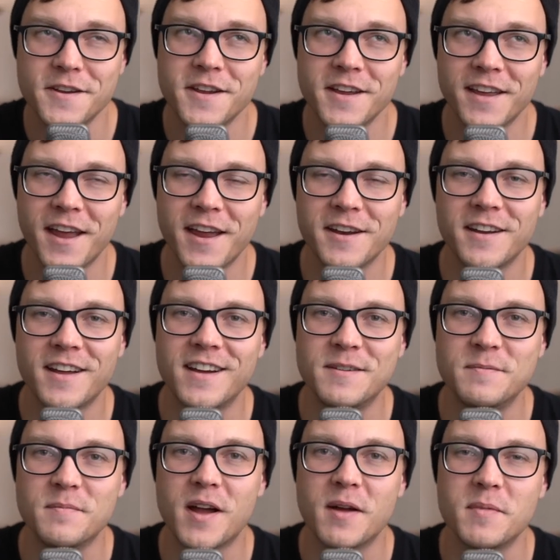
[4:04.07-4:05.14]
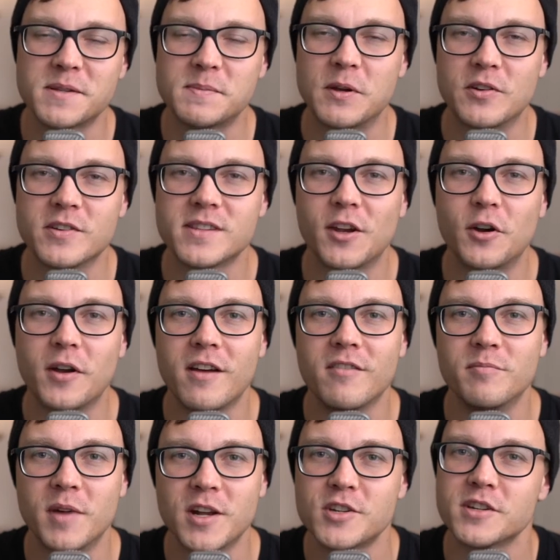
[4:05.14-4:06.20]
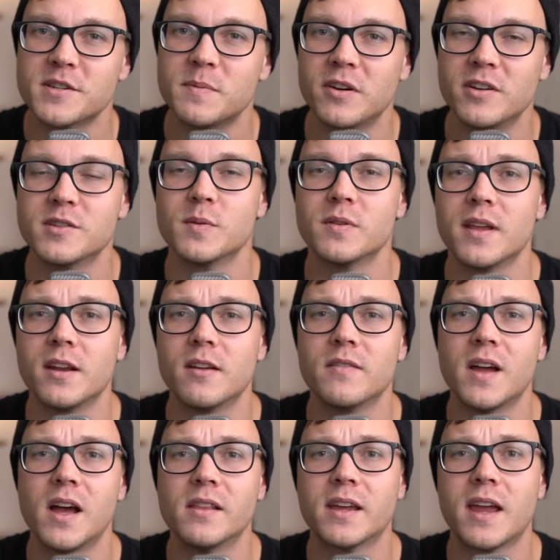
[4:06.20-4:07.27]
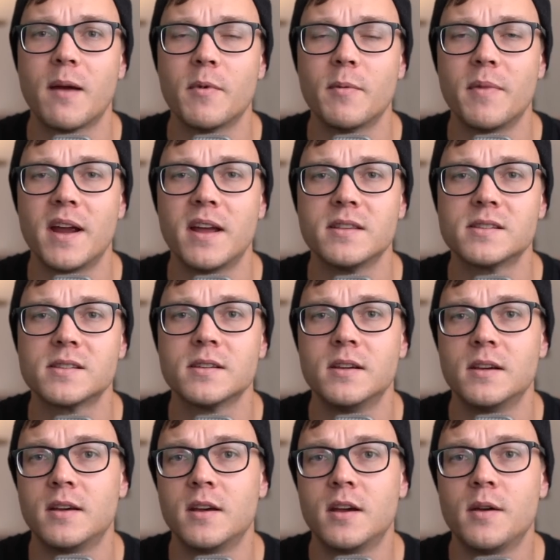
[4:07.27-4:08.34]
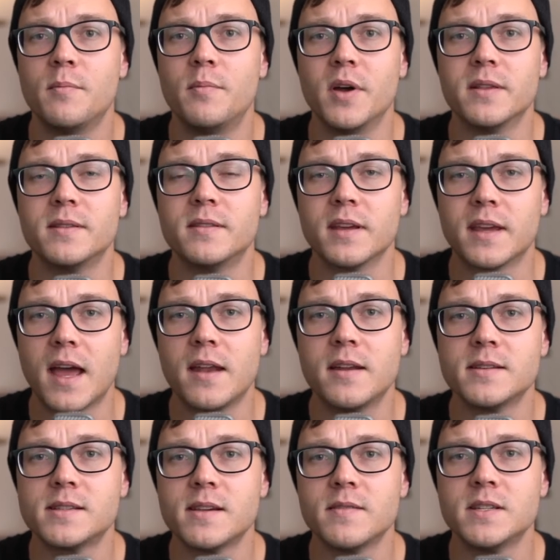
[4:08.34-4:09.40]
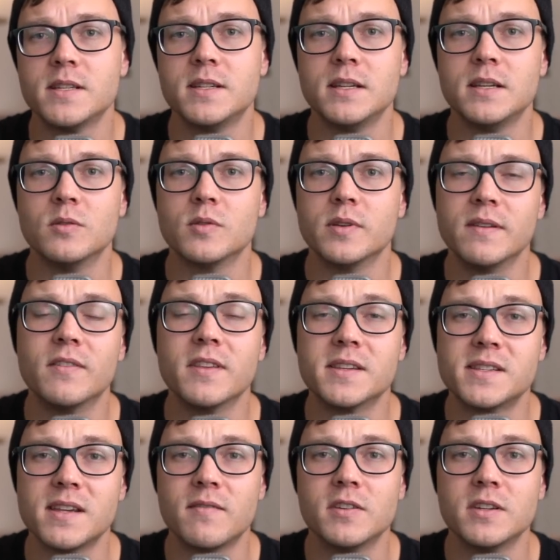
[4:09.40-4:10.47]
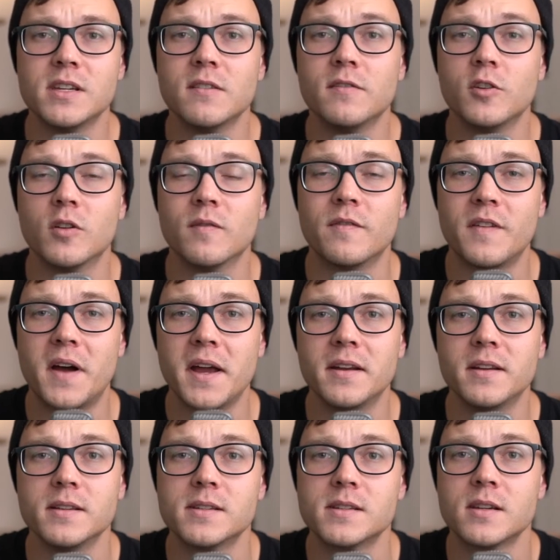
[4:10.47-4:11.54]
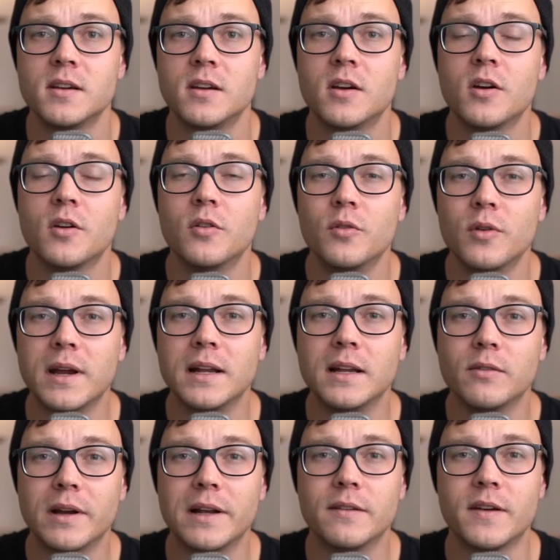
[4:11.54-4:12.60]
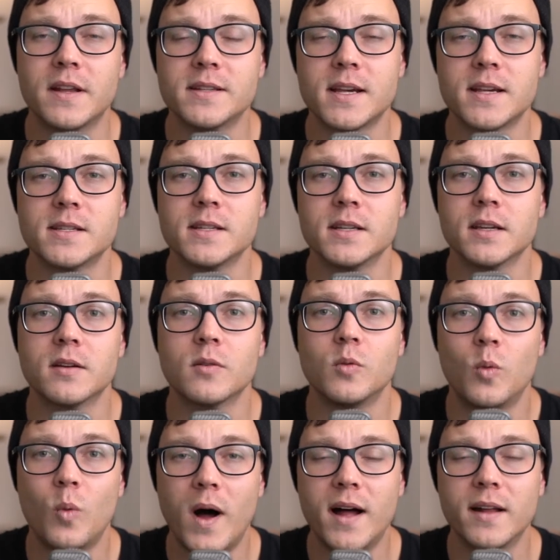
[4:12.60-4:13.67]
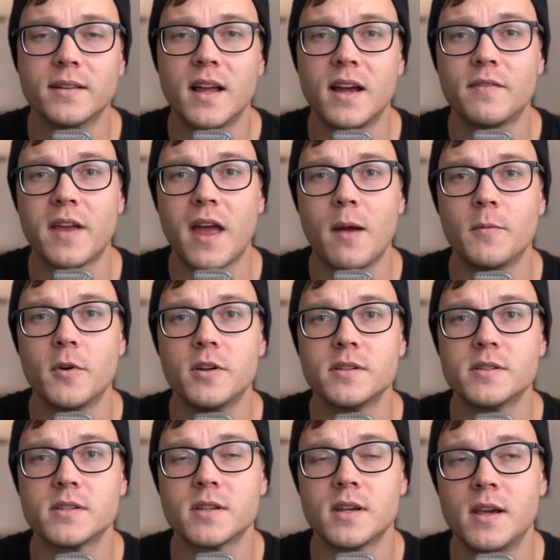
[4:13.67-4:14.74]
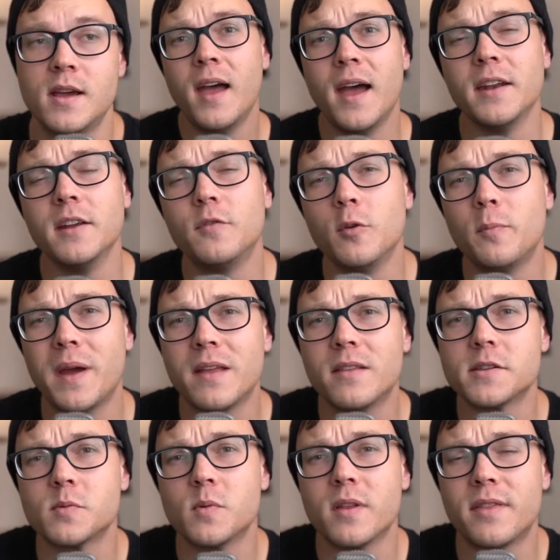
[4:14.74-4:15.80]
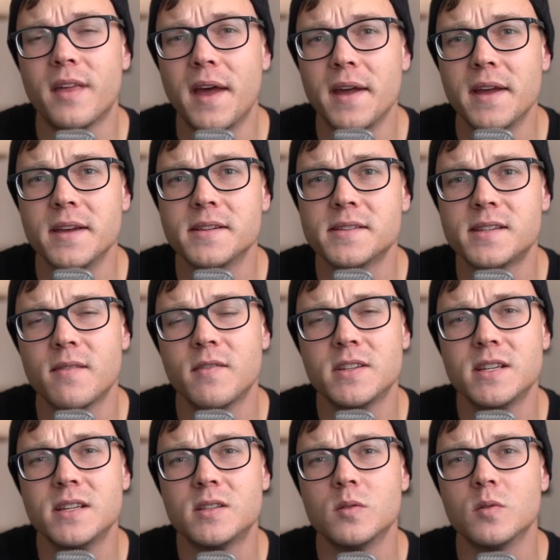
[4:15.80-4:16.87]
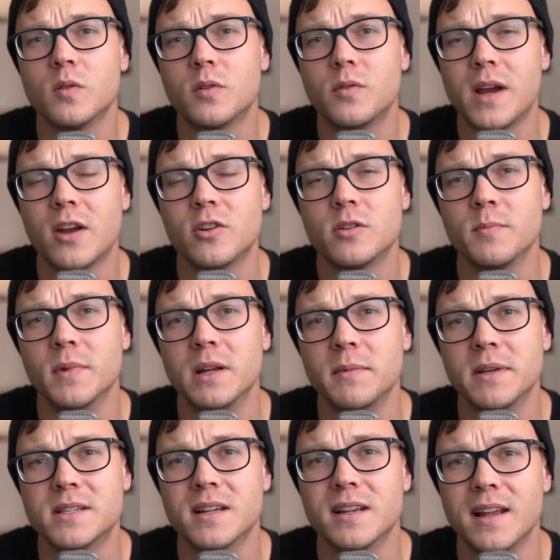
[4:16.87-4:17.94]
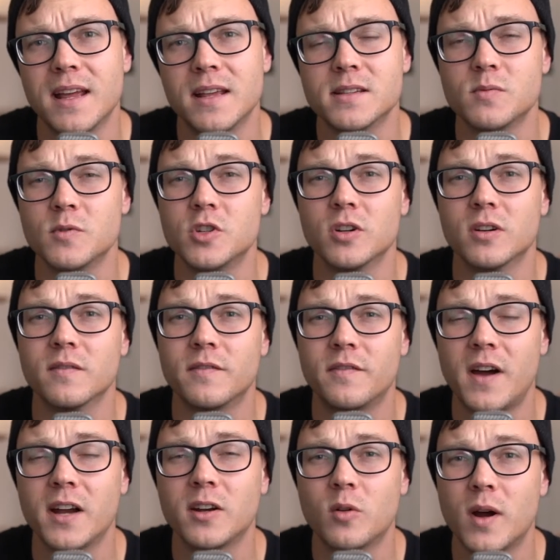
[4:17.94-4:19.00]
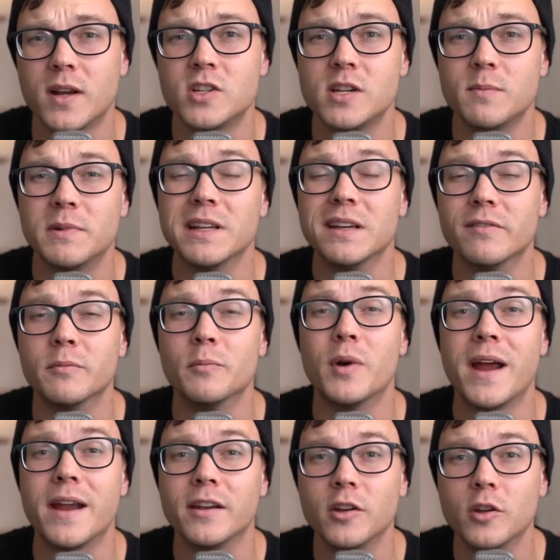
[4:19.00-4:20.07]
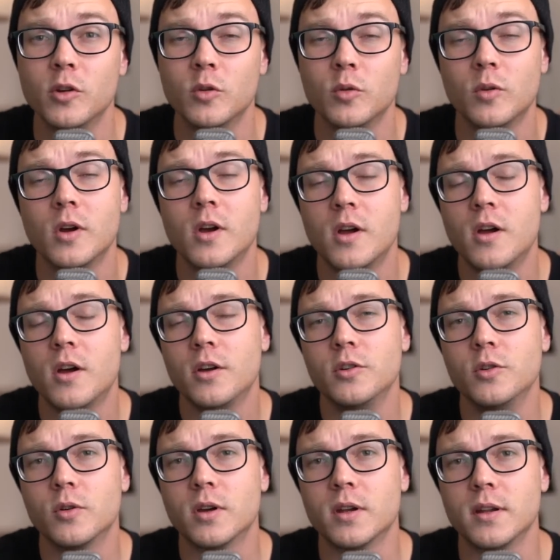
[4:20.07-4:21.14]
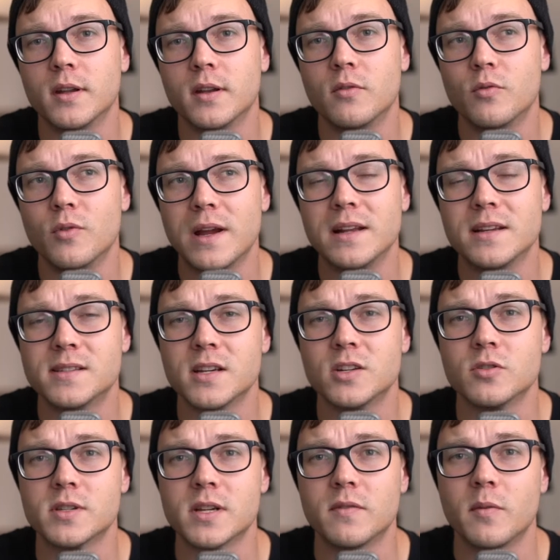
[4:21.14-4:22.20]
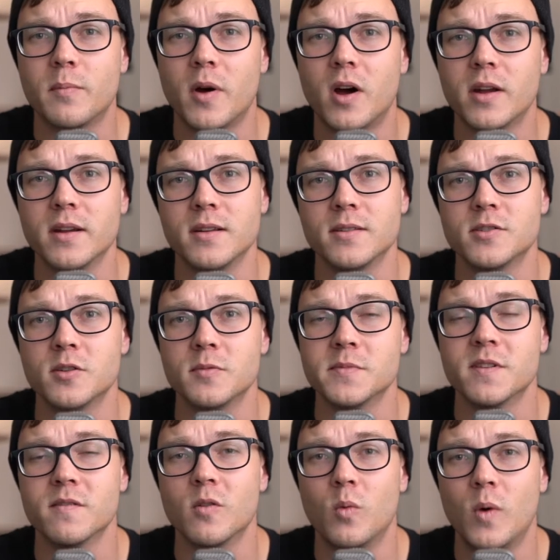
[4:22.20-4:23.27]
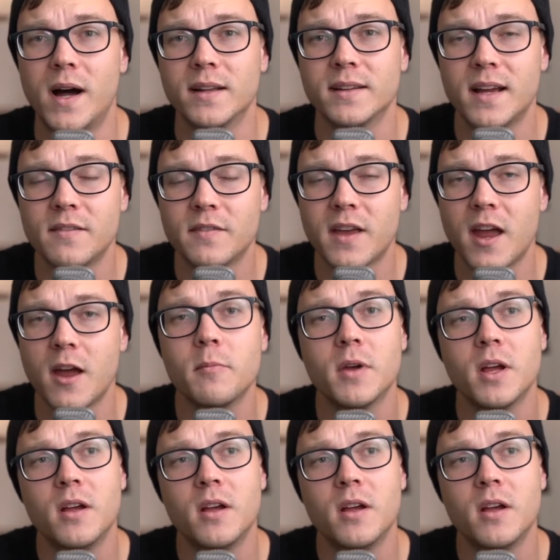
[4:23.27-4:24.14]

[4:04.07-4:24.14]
Again, I must be honest, I don't have much experience with any of the other camera brands, but the Canon 70D or even the 7D, if you can find it, really fantastic wildlife cameras. And if you pair this with a 70 to 300mm lens, which you can find quite cheaply, even brand new, you can really set yourself apart in terms of the wildlife game.